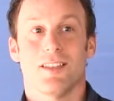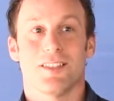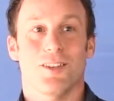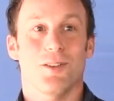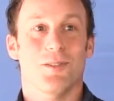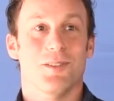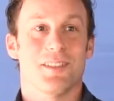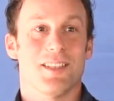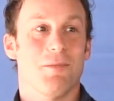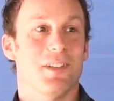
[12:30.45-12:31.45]
So
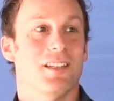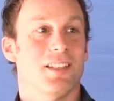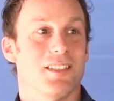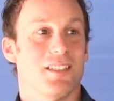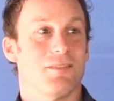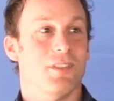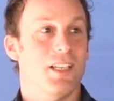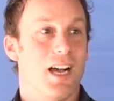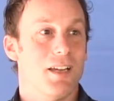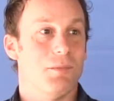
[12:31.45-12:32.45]
something that is
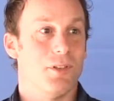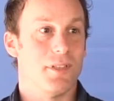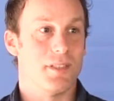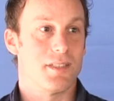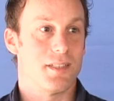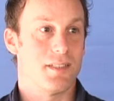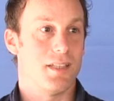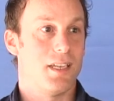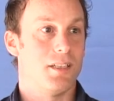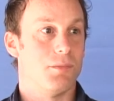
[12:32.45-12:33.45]
reliable and
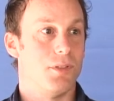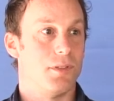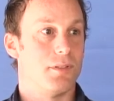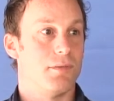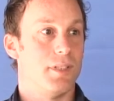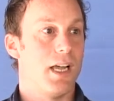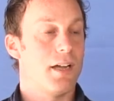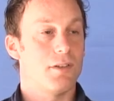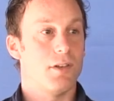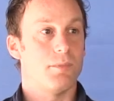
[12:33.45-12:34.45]
sustainable, to
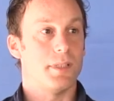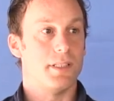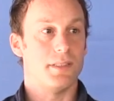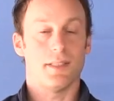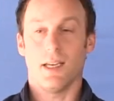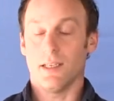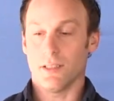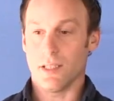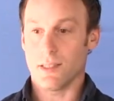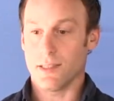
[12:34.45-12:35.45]
rely on open
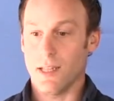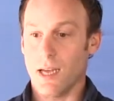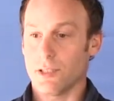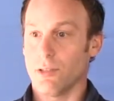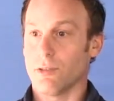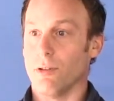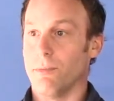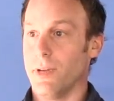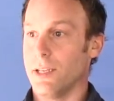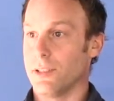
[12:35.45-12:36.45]
intelligence, natural
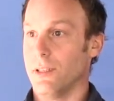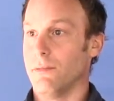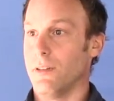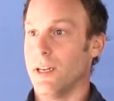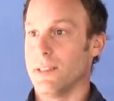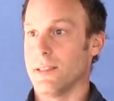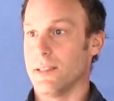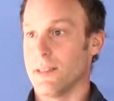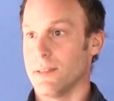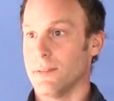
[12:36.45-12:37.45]
compassion
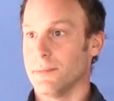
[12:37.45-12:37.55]
arises.